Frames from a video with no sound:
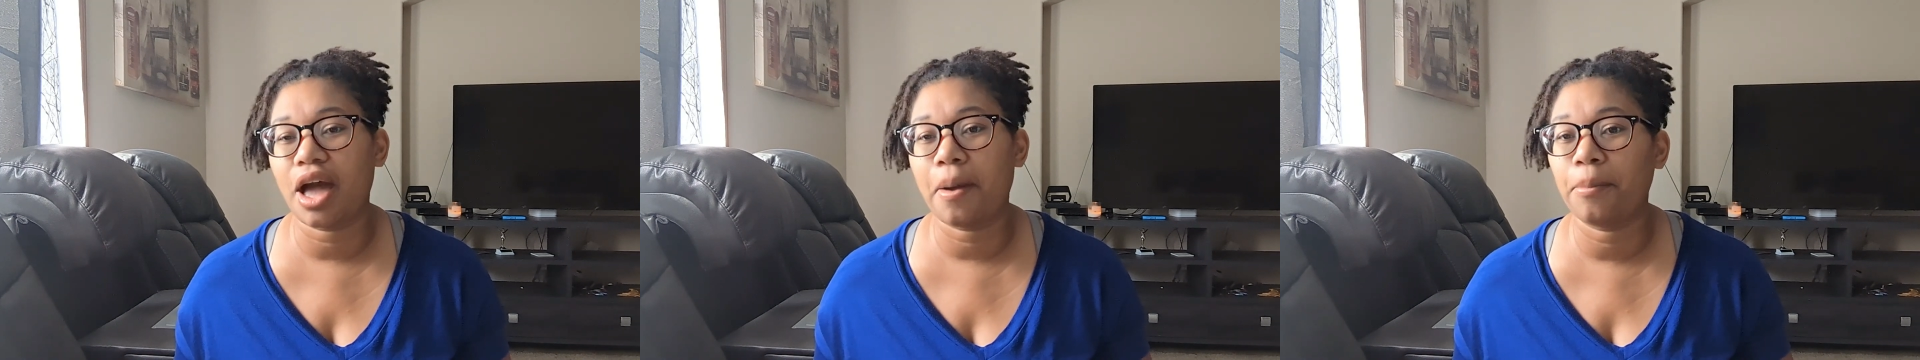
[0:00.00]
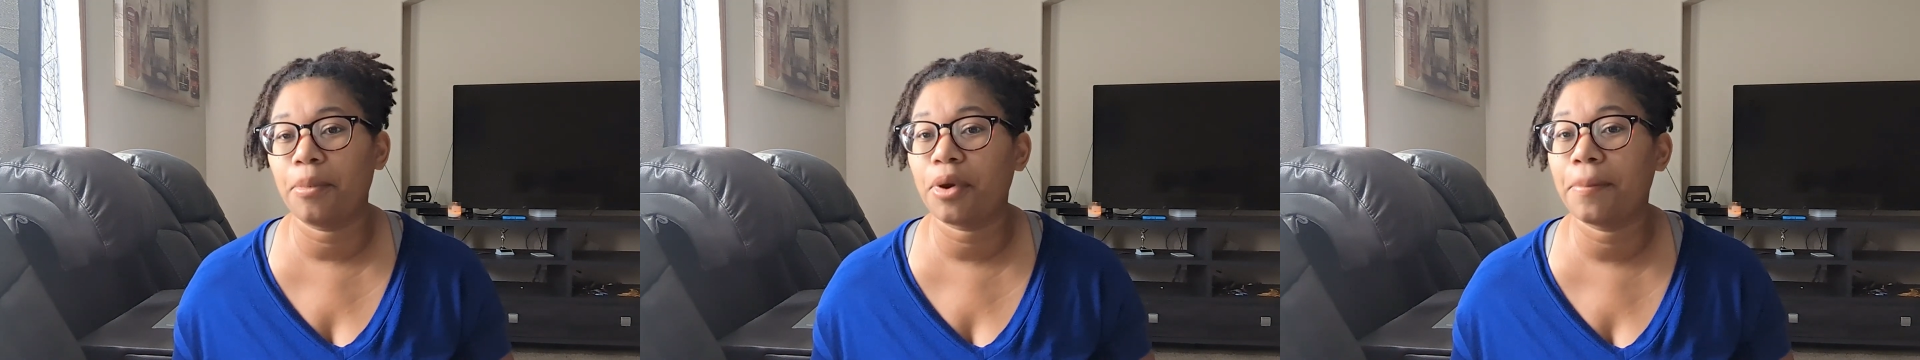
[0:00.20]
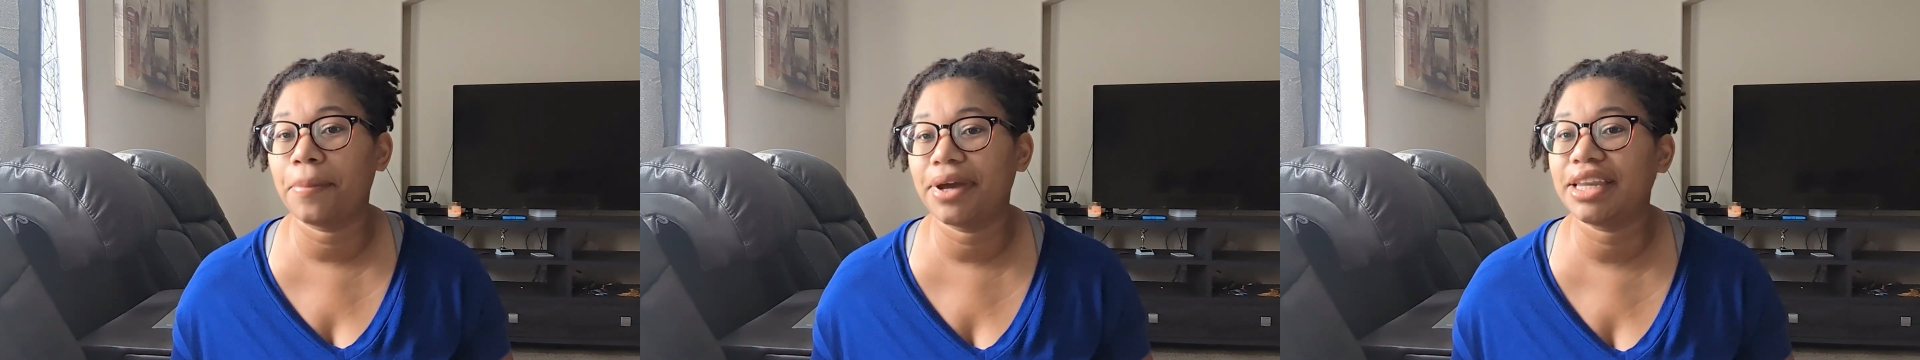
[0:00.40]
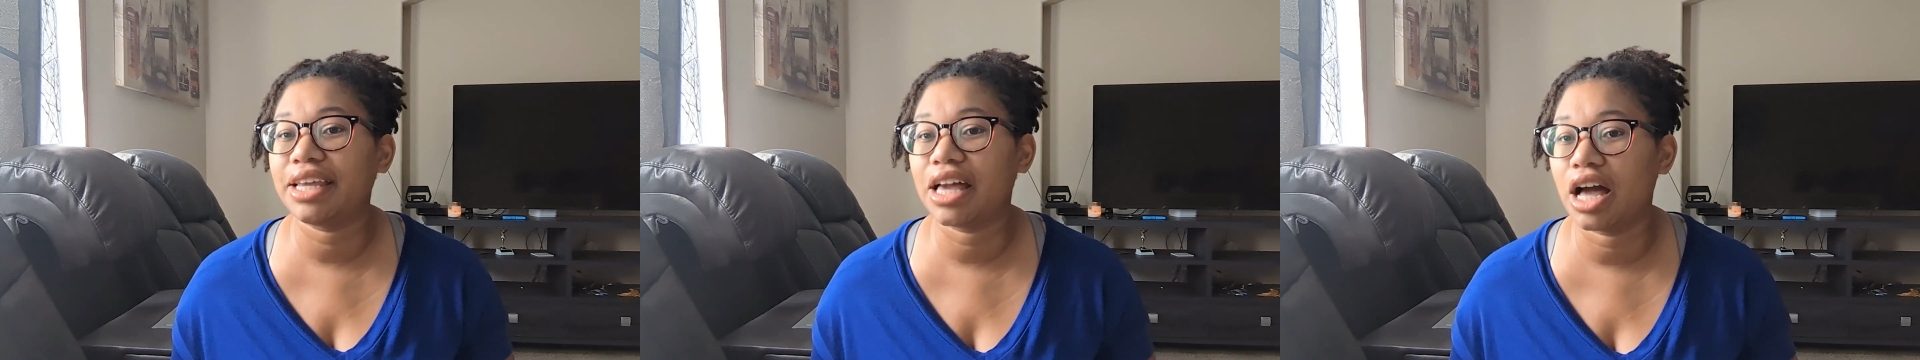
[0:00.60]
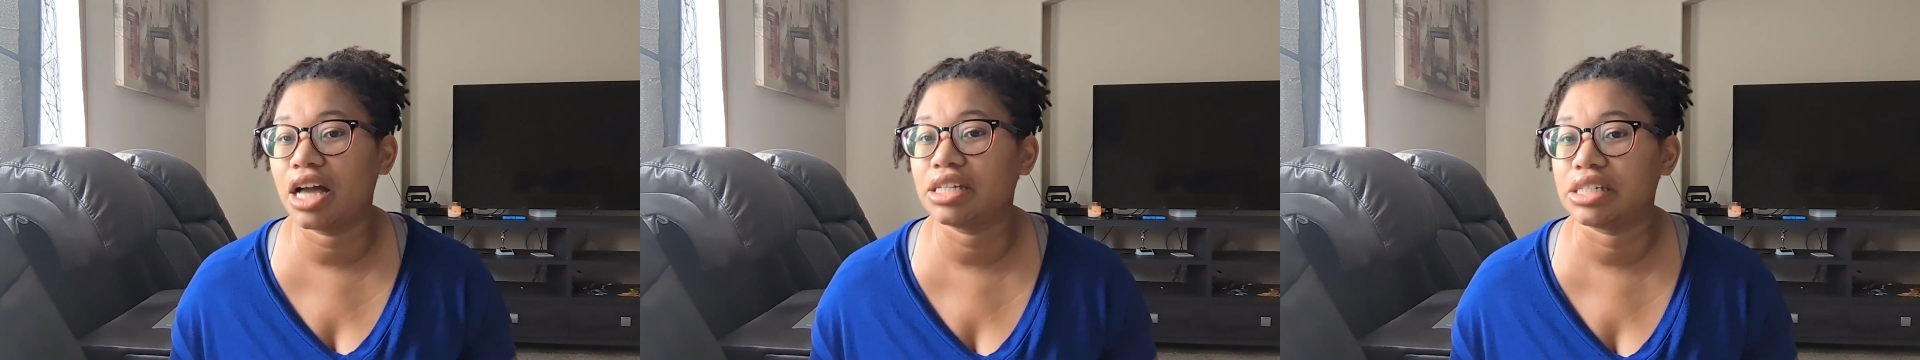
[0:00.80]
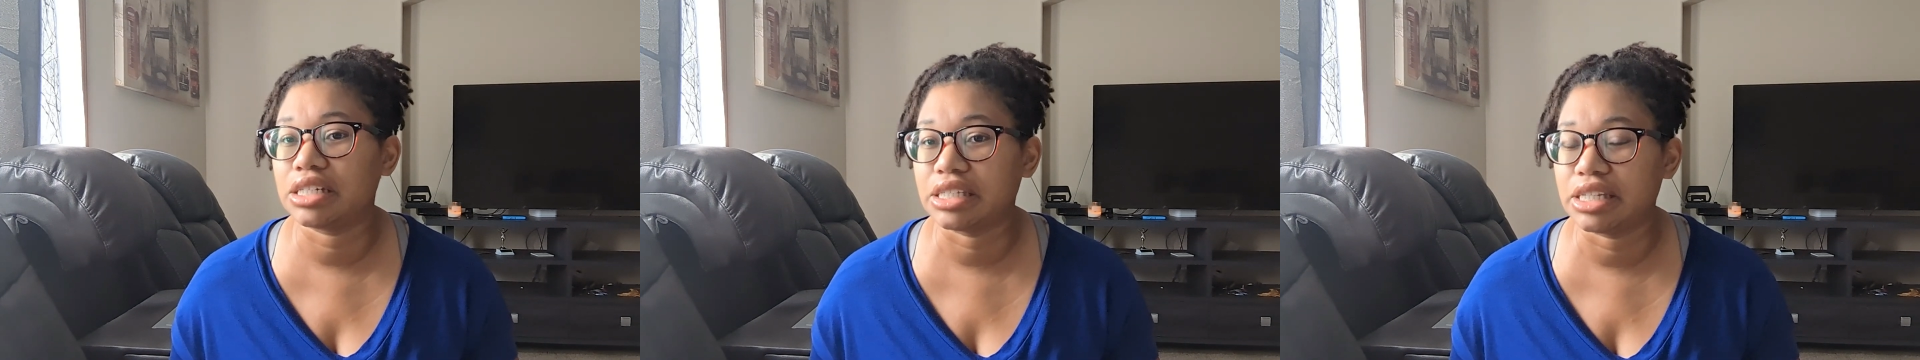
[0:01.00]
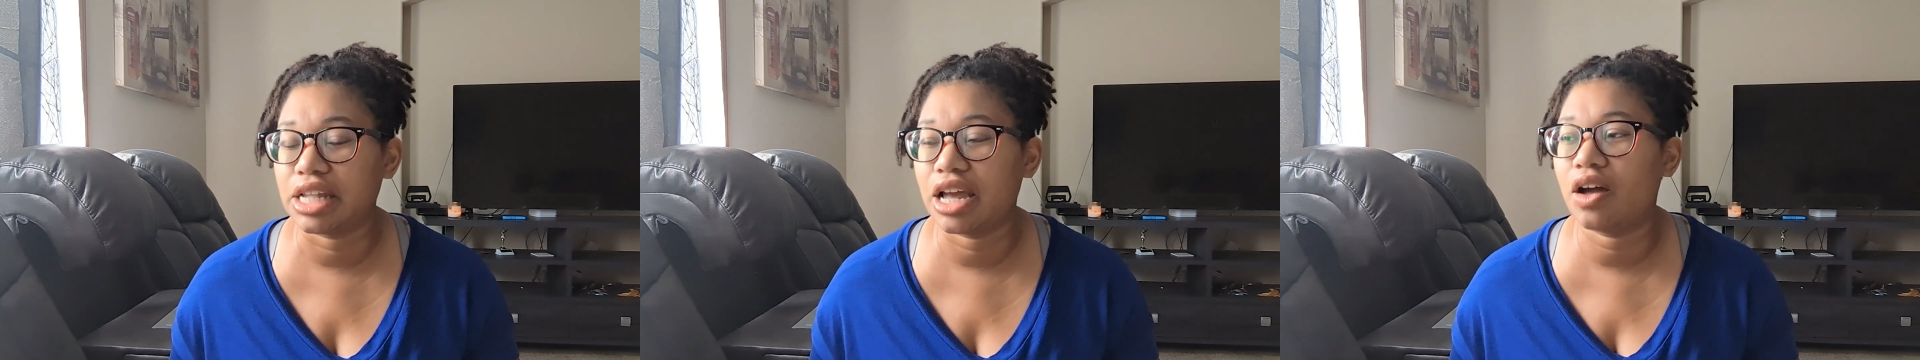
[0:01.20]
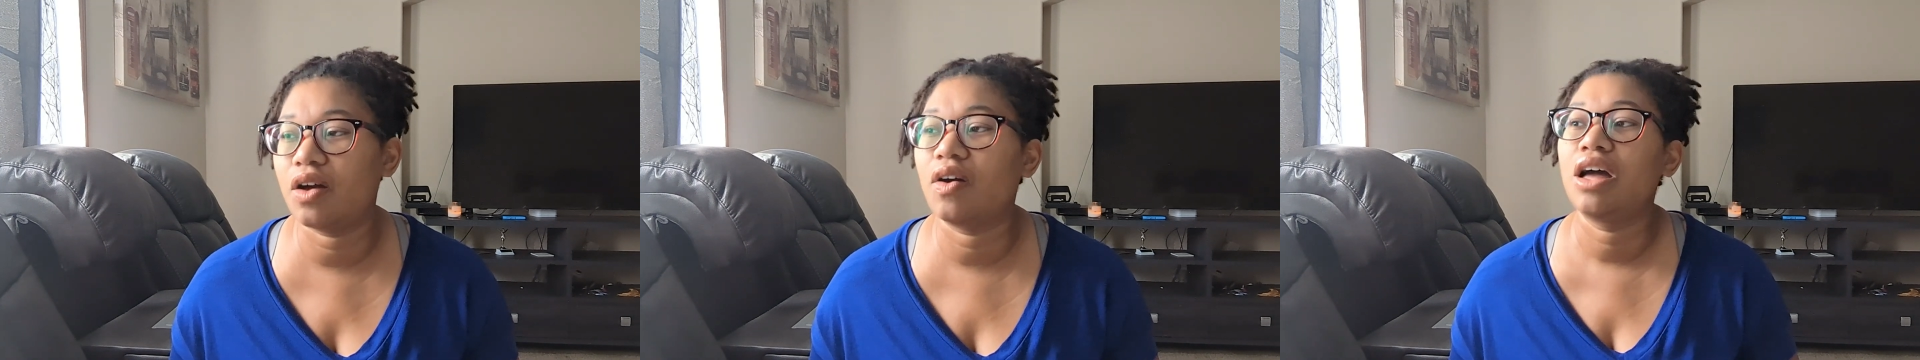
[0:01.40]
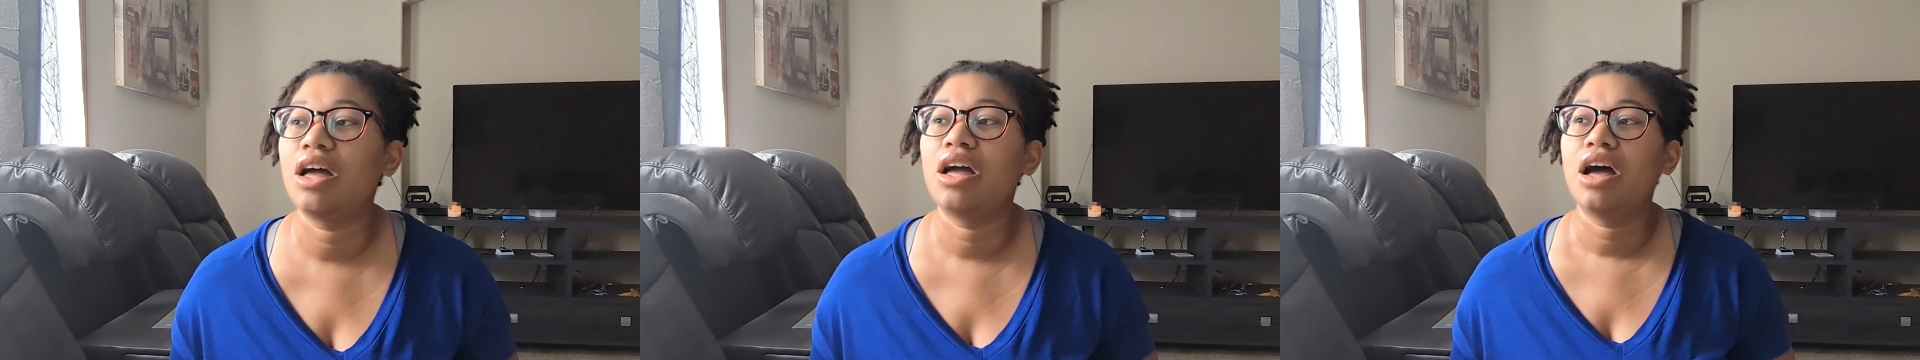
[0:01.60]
I'm more money conscious now.